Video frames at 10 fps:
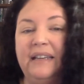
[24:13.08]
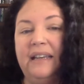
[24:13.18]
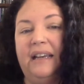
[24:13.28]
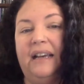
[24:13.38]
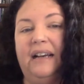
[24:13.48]

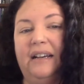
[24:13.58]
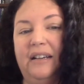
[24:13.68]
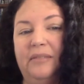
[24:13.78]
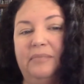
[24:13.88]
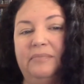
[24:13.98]

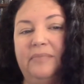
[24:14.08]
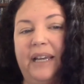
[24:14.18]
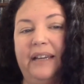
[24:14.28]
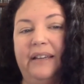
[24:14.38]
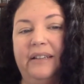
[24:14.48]

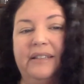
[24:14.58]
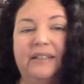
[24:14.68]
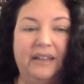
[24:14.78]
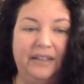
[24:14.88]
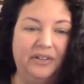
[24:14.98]
And
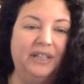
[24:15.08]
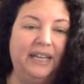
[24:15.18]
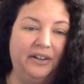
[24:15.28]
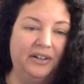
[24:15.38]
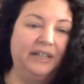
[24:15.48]
a year
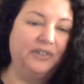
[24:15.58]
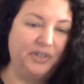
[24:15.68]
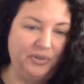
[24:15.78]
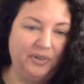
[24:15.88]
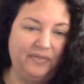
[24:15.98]
later, in
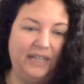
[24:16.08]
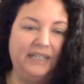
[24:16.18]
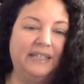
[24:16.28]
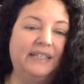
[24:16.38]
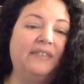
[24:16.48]
June of
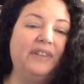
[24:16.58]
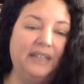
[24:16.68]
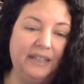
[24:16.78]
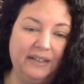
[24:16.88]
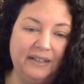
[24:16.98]
1970,